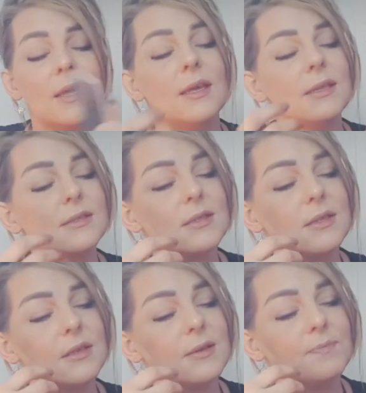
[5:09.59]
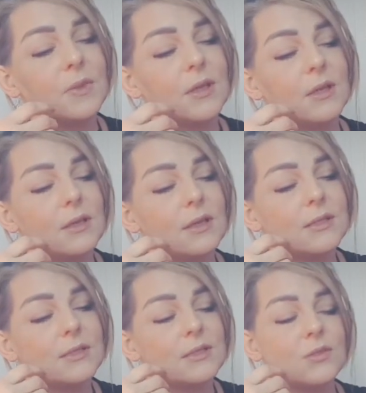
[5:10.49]
It's the
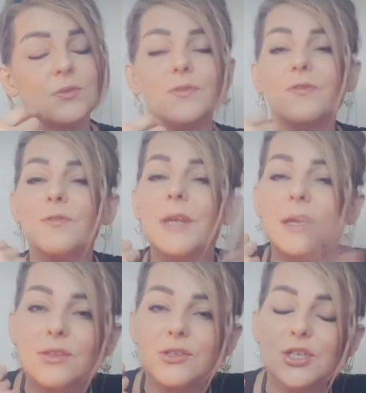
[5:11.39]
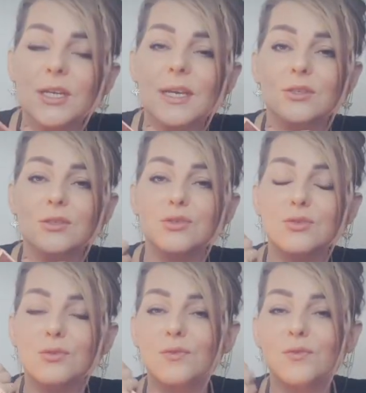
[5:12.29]
it's the don't fear the change,
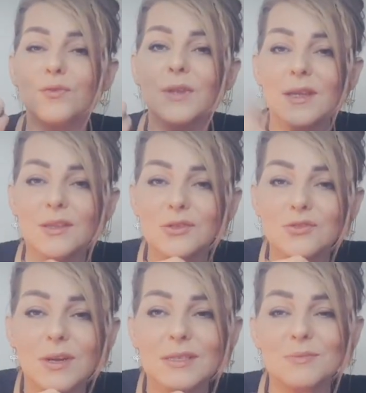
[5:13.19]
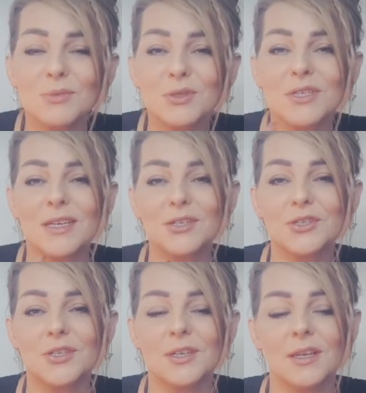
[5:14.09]
don't fear the
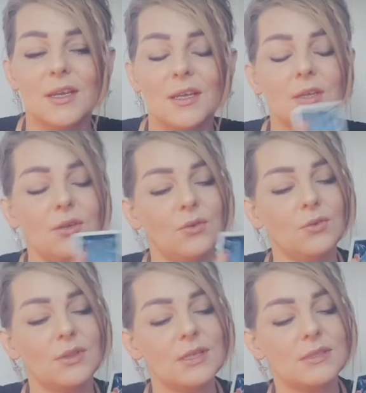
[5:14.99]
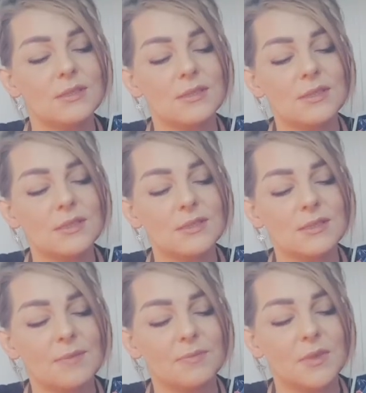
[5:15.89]
transmutation. You know, this this
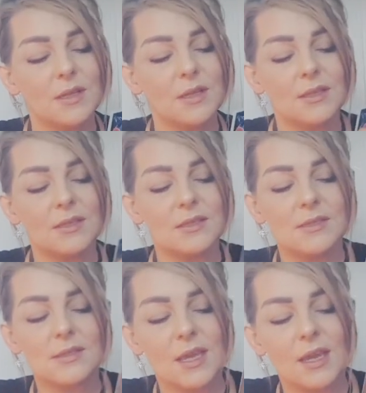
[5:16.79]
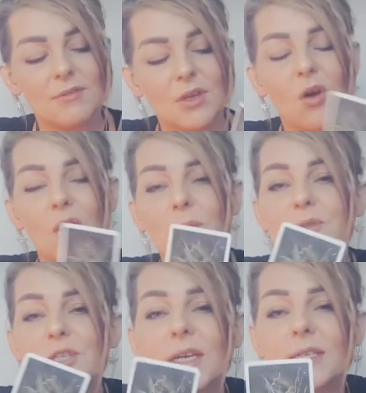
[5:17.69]
um this scary
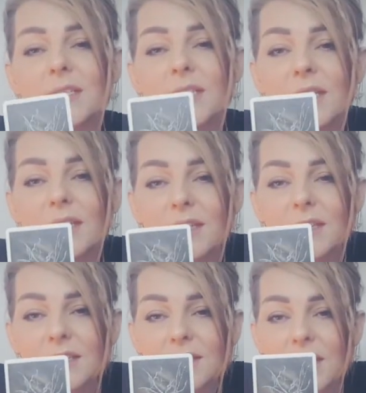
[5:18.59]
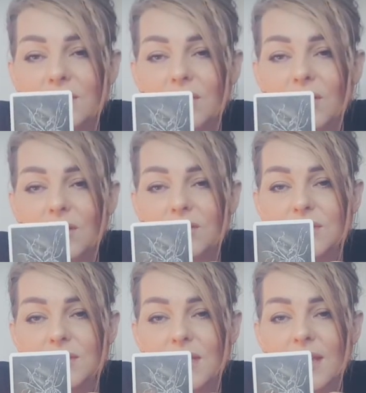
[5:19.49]
object here that the death card
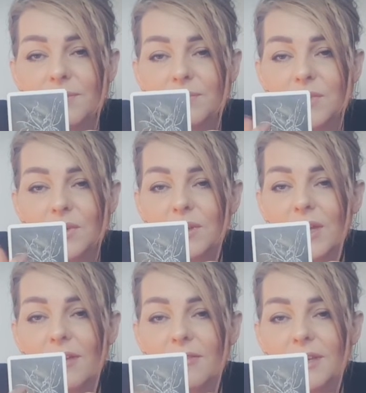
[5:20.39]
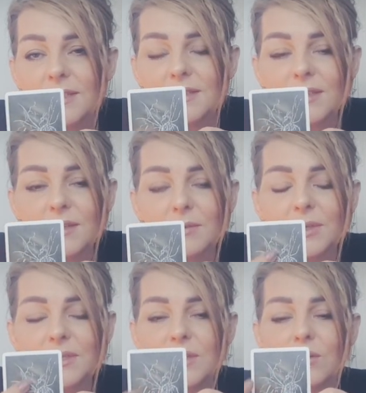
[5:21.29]
um carries. Now what
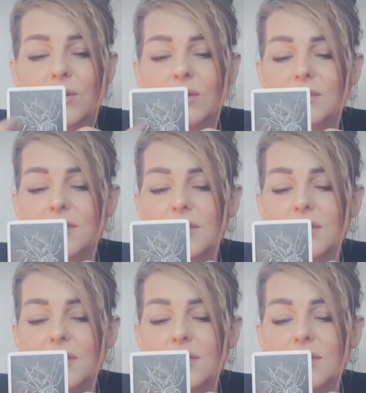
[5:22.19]
is it called?